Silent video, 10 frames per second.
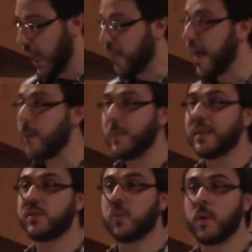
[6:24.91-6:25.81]
And that
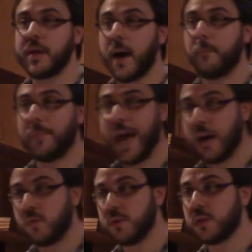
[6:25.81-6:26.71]
means you are not
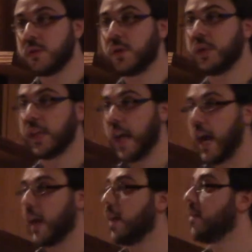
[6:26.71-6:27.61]
bound to
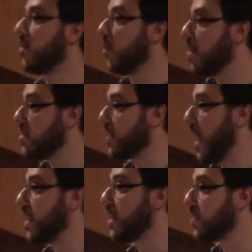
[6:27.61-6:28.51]
deny what
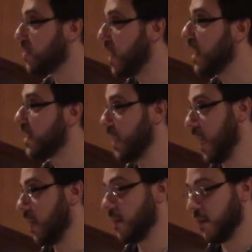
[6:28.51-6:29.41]
scientists are saying today.
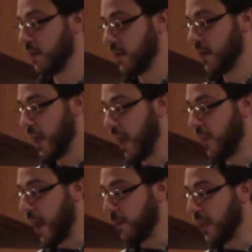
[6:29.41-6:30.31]
And
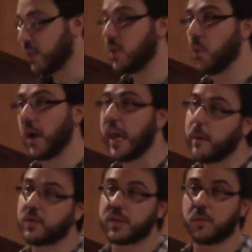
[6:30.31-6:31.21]
that means you are
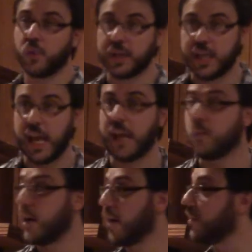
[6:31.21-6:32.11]
able to retain
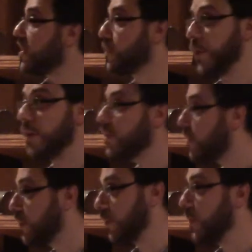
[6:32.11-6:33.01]
whatever spiritual
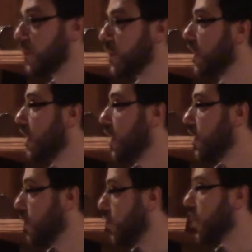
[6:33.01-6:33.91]
truths
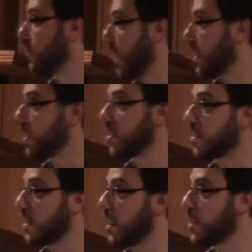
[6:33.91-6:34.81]
the book of Genesis
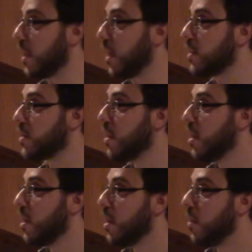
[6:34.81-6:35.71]
is teaching us.
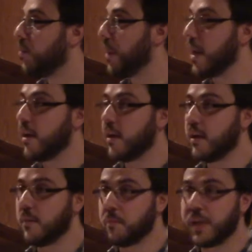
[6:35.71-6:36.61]
But
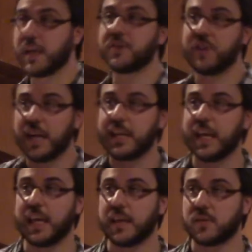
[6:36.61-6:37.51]
because you're not
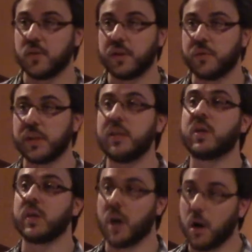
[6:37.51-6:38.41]
taking it so literally, you
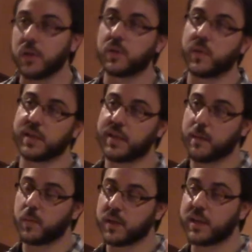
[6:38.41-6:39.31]
can also
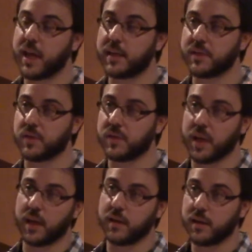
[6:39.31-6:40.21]
accept what scientists are
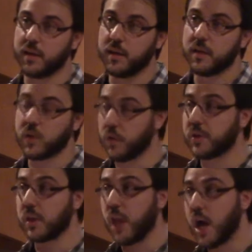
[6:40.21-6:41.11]
saying. So
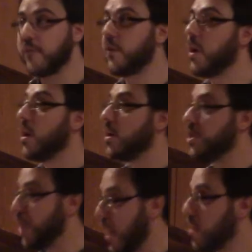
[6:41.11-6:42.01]
there's a lot of
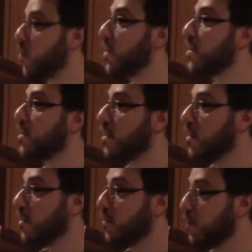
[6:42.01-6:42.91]
genuine
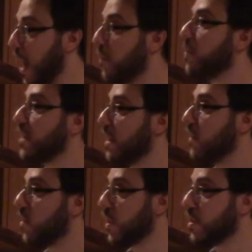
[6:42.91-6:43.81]

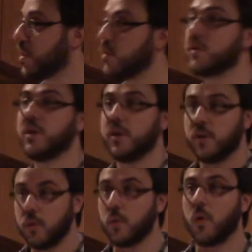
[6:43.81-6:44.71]
Bible-believing Christians
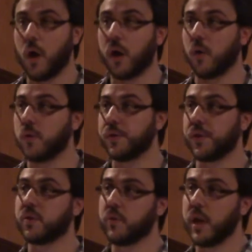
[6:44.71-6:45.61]
who are old
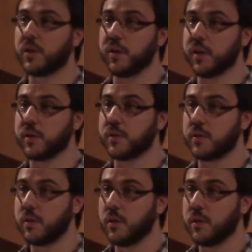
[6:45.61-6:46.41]
earth creationists.